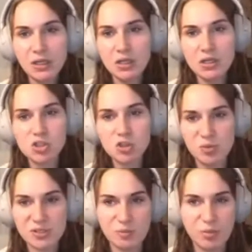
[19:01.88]
should be
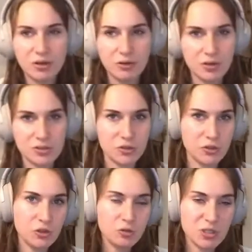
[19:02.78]
superior to
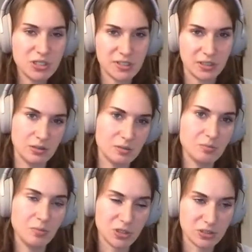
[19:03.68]
human designed
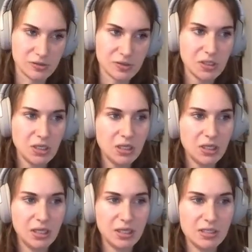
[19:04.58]
models.
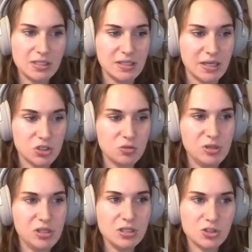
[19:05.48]
And that should
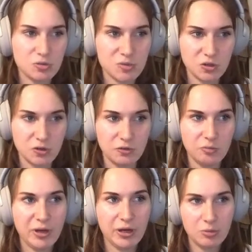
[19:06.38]
be in terms of
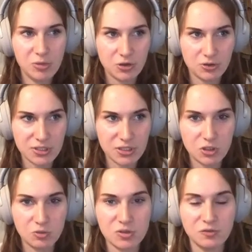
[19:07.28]
parameters, in
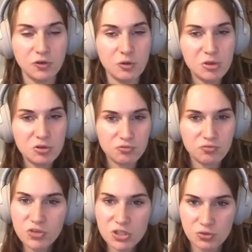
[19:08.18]
terms of compute
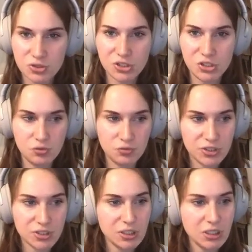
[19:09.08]
resources
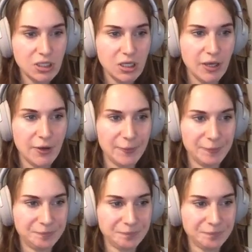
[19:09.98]
used. And